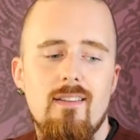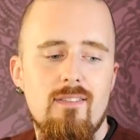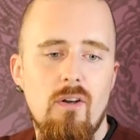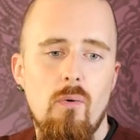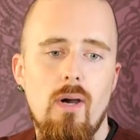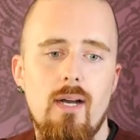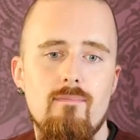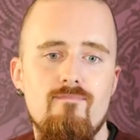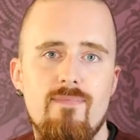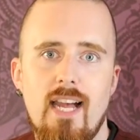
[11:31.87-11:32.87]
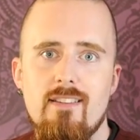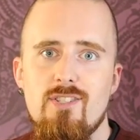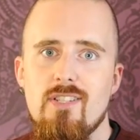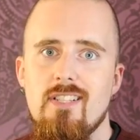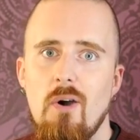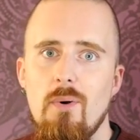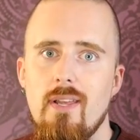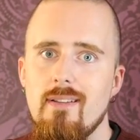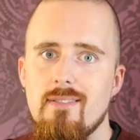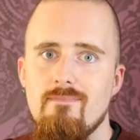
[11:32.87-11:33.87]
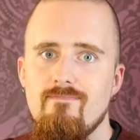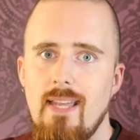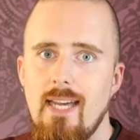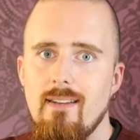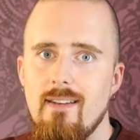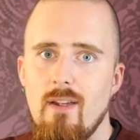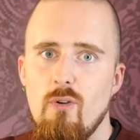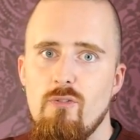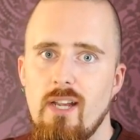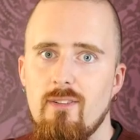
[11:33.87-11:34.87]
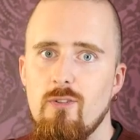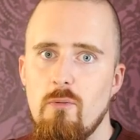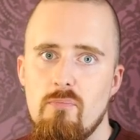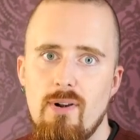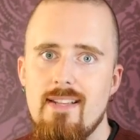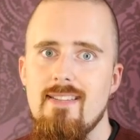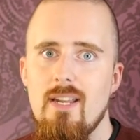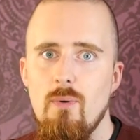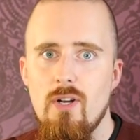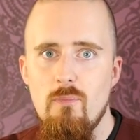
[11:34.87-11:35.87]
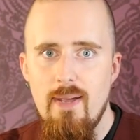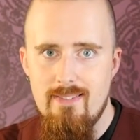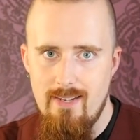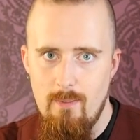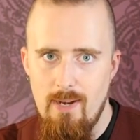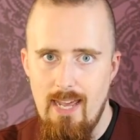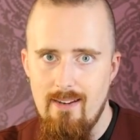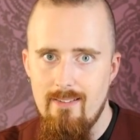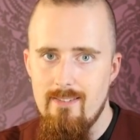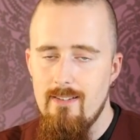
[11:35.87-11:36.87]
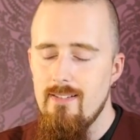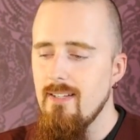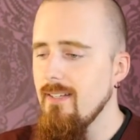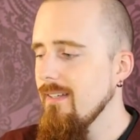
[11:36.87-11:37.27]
So that's just how it is. And it never fails to impress anyone who picks it up and handles it.